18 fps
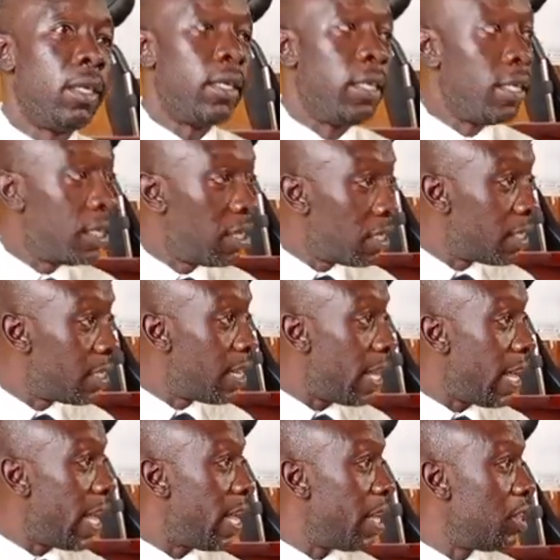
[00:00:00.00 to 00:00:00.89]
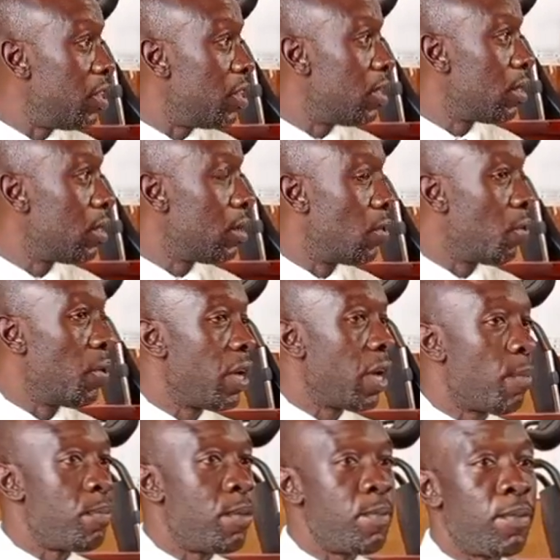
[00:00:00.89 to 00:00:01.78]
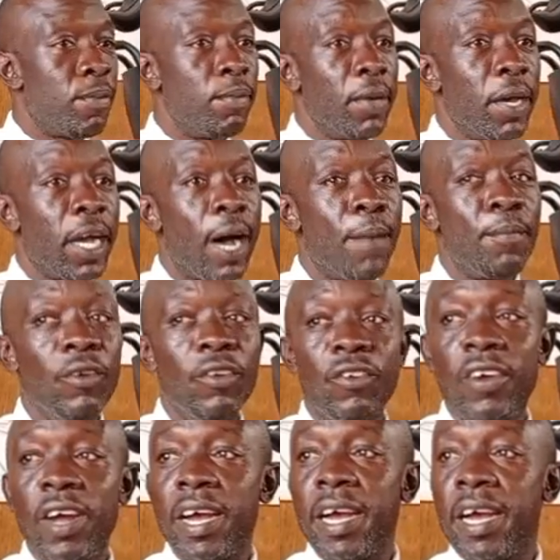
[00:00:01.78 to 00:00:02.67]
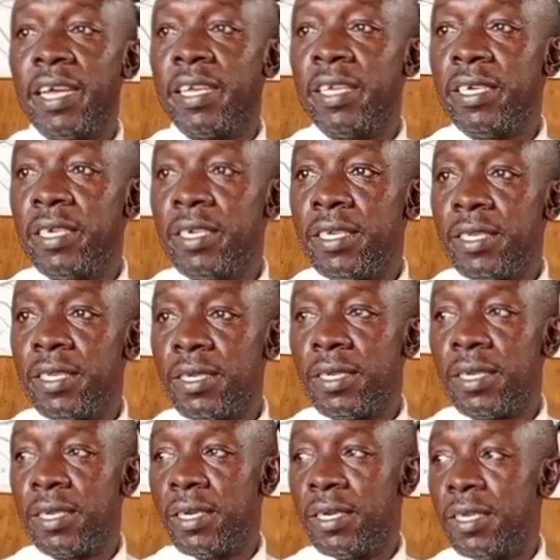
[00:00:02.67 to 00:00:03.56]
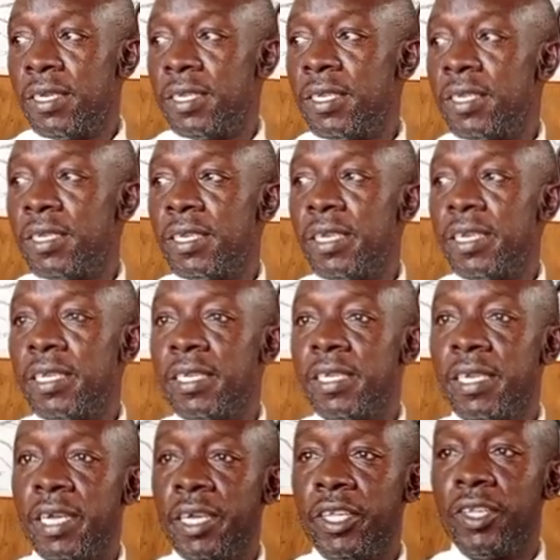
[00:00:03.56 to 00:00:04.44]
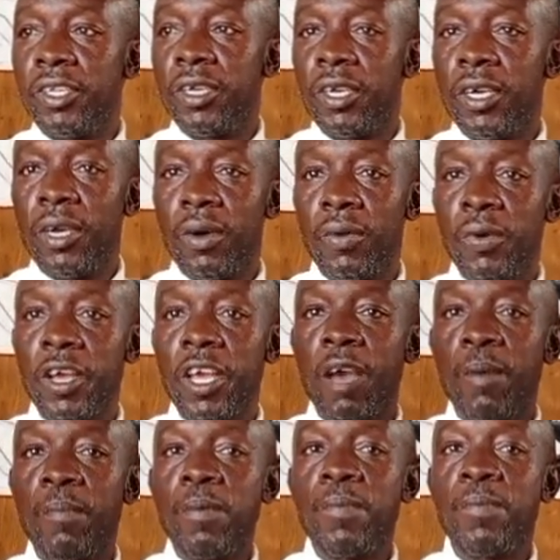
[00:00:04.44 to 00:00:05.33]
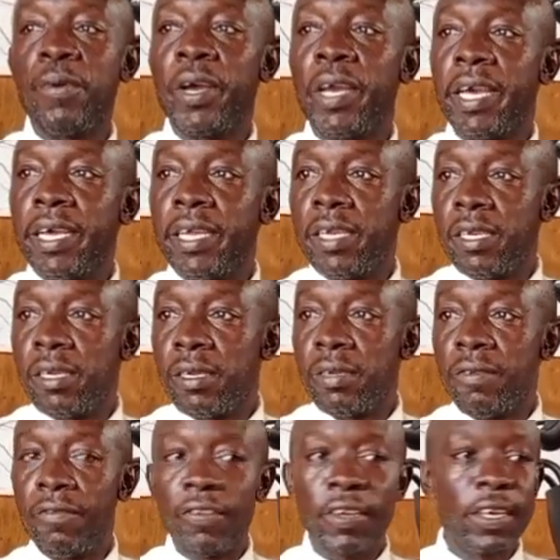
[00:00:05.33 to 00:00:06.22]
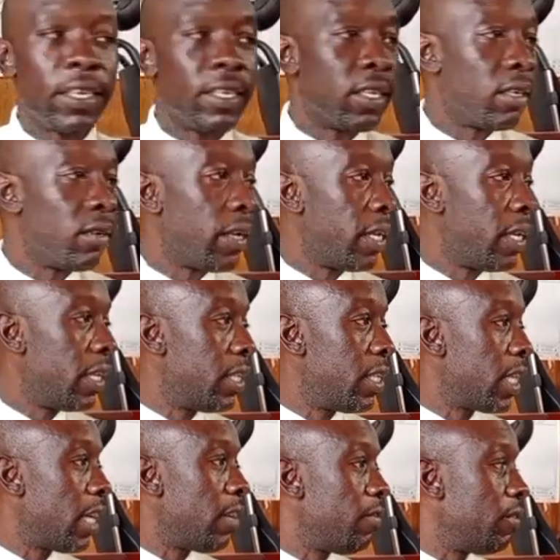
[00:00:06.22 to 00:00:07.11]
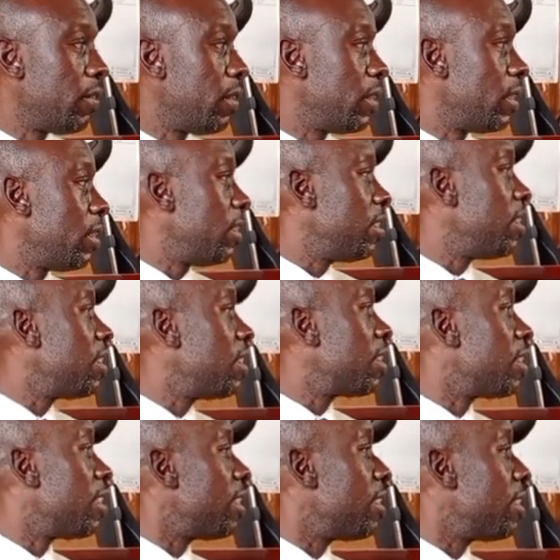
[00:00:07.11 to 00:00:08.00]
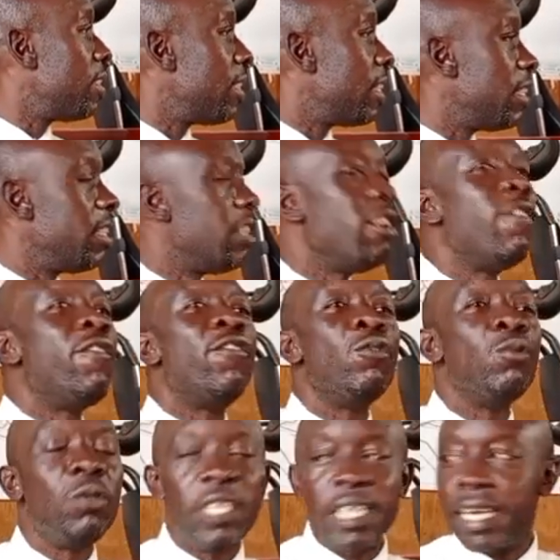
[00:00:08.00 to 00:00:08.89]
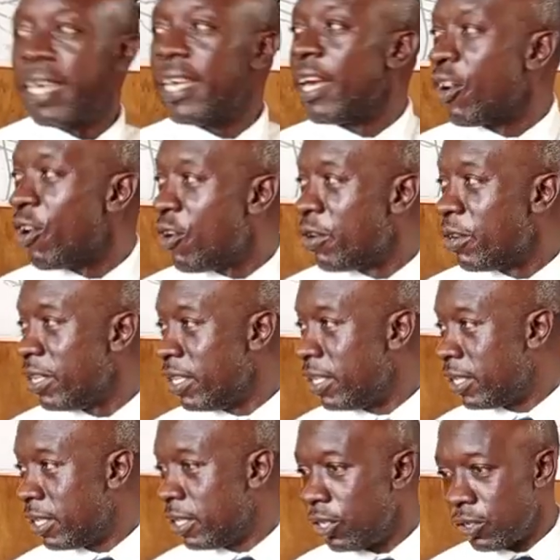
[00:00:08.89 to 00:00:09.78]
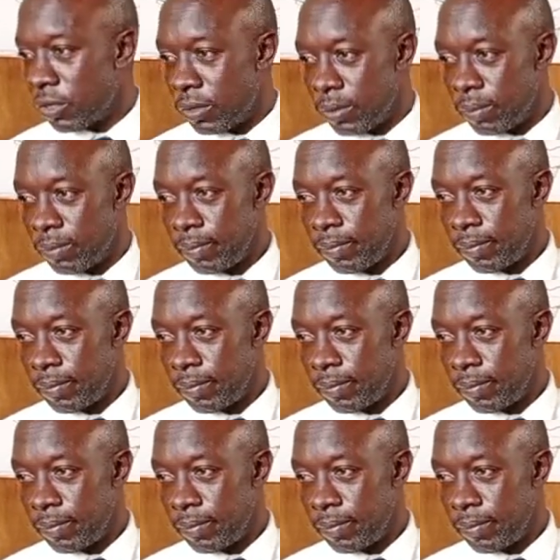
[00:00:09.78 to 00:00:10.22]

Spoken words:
this is the age where people become drug addicts. This is the stage where people get infected by HIV. This is the stage if you take a wrong decision.